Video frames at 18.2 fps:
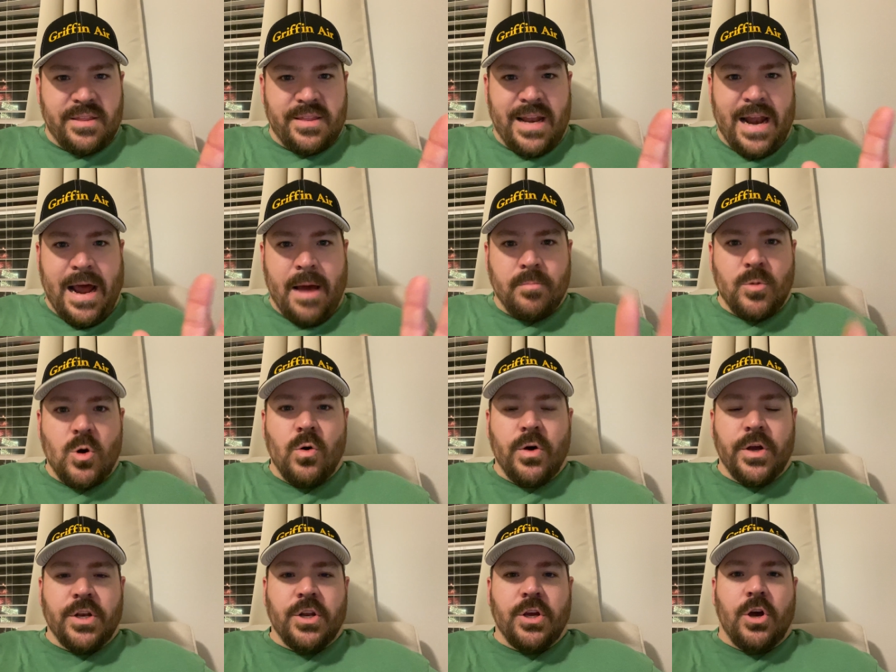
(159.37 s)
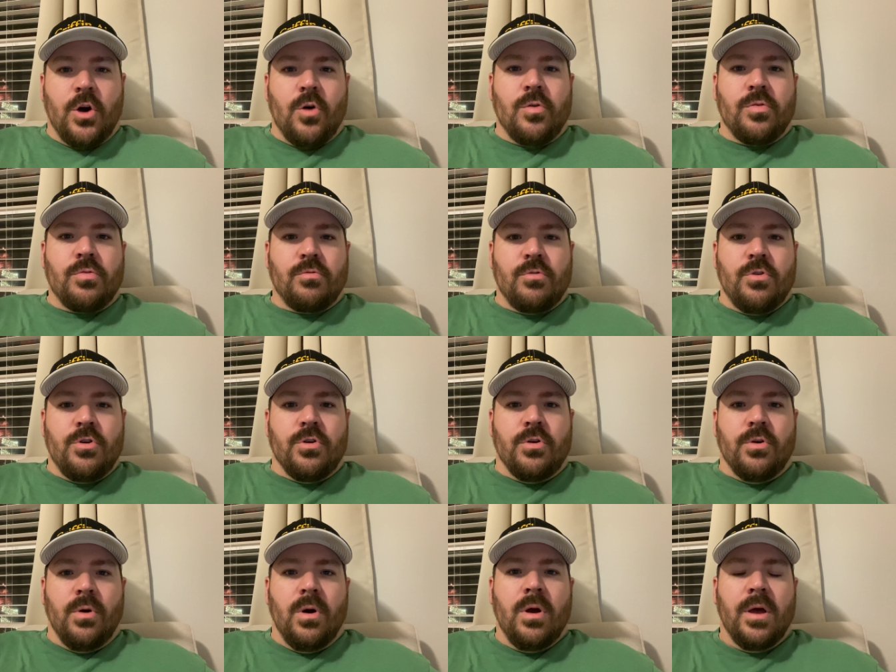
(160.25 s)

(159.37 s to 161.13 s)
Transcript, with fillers: that I'm going to go through.